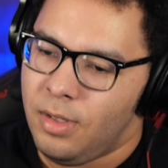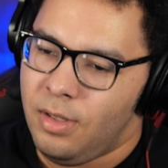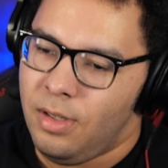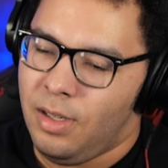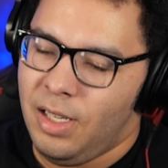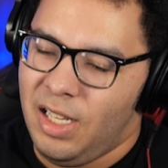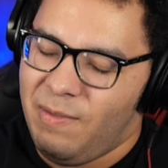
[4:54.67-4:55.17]

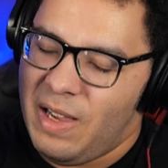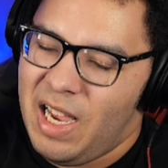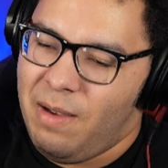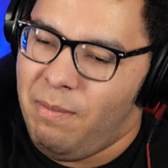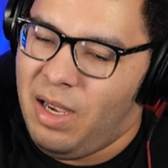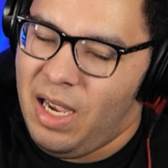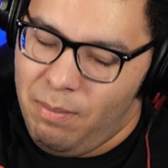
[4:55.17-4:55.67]

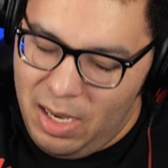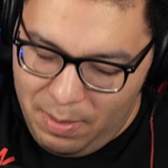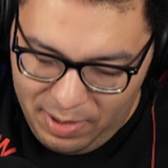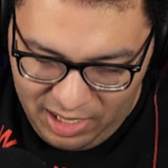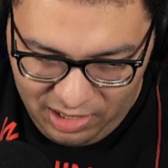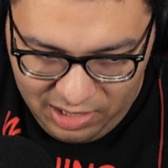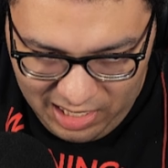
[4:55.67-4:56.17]
I may
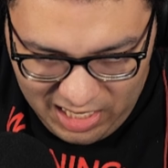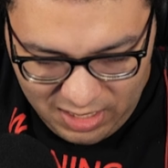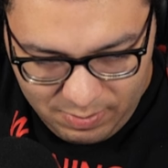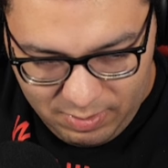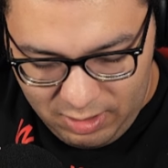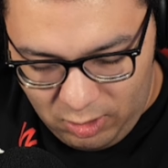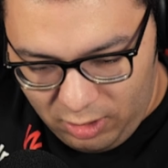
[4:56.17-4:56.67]
be
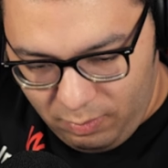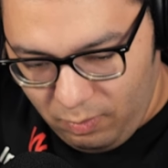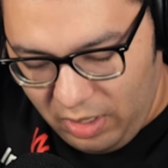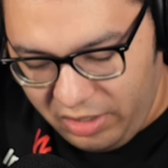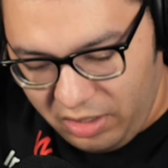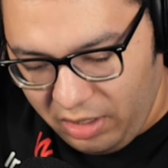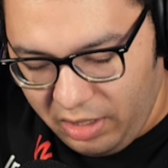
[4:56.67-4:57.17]
dumb or
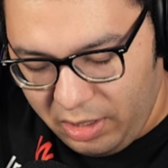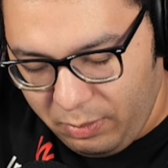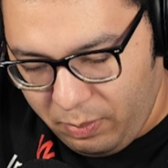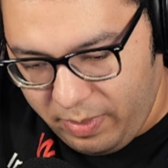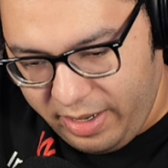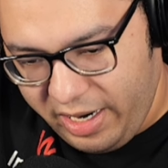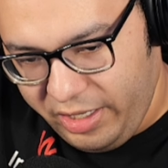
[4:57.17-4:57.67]
what the
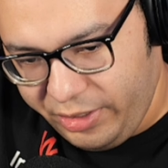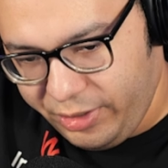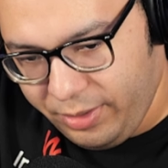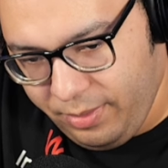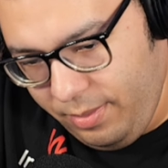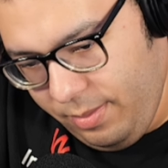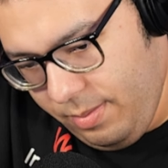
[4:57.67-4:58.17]
price.
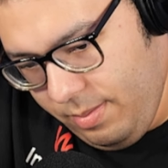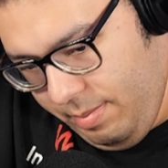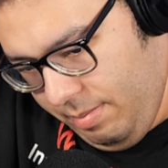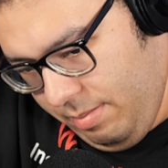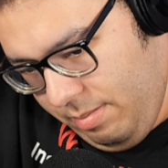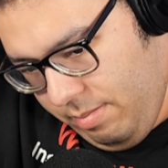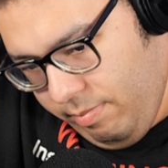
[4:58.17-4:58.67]

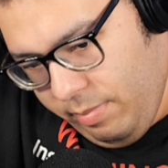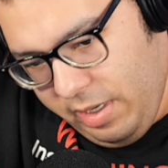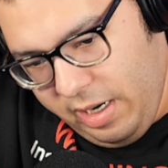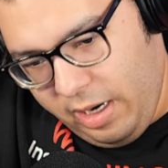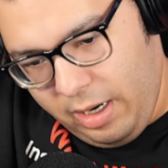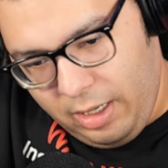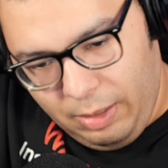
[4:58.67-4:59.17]

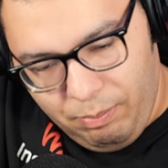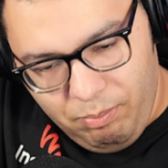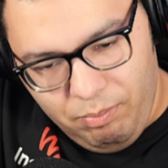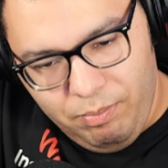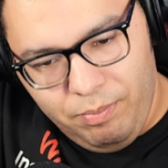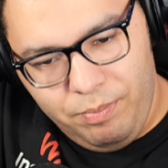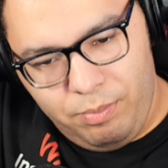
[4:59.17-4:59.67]
But
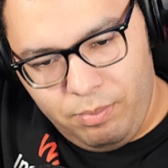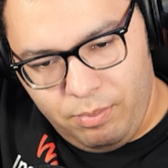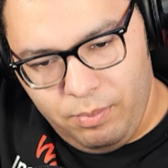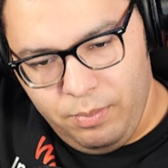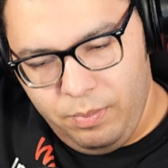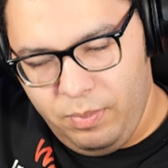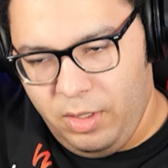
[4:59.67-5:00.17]

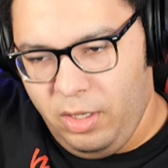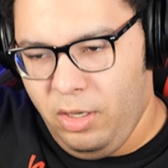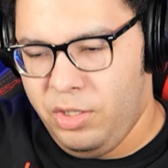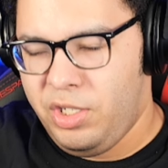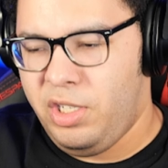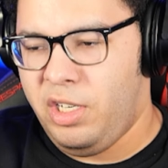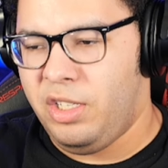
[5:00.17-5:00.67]

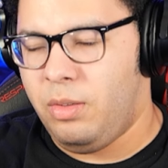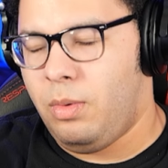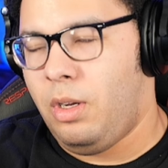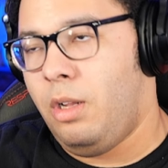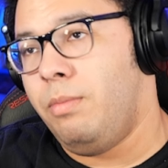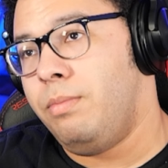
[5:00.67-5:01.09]
Usually you're, well,